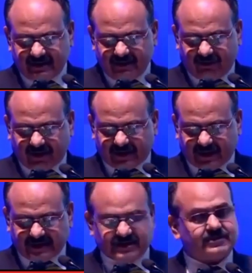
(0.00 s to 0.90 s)
for
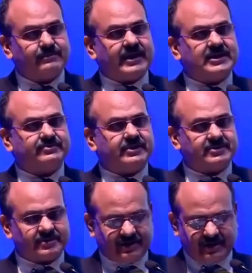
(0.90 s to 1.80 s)
crisis
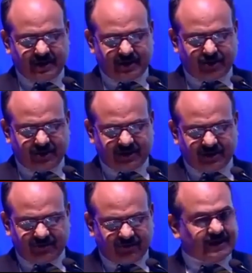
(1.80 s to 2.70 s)
management during
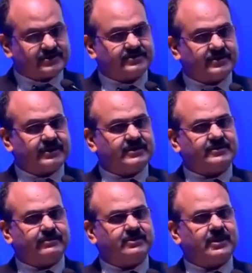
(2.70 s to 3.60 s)
the floods in
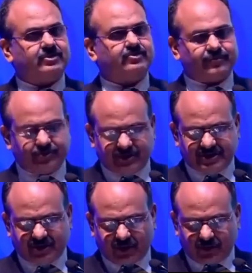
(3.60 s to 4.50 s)
Tamil Nadu a few
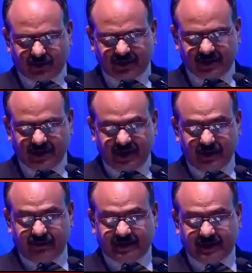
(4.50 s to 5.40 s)
years ago,
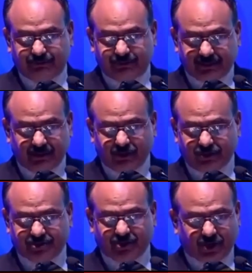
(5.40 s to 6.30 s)
where the people
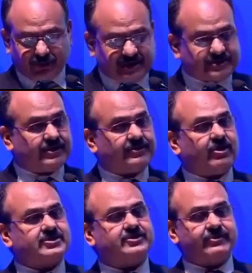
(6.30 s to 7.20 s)
whose documents were
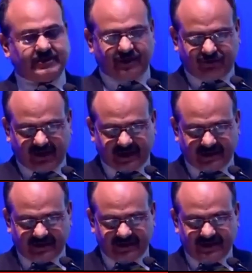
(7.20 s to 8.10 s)
washed away in the flood,
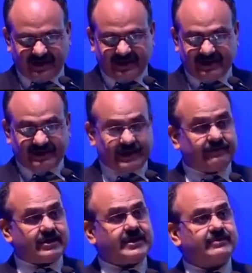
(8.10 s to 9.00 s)
they
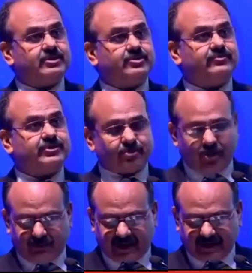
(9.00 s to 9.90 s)
were able to
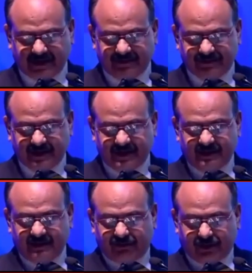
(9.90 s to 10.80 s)
withdraw money
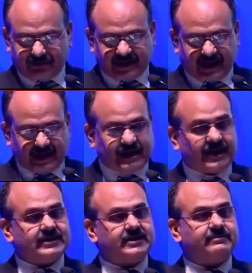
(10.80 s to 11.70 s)
from their
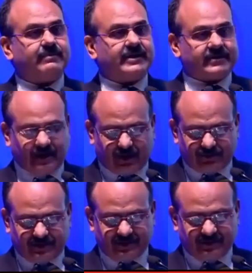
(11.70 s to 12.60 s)
Aadhaar-linked bank
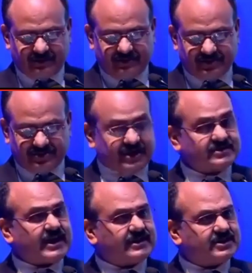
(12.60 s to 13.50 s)
account
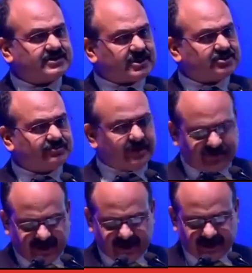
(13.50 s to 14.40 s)
just at the touch of their
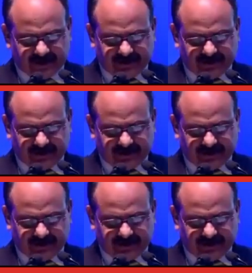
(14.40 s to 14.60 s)
finger.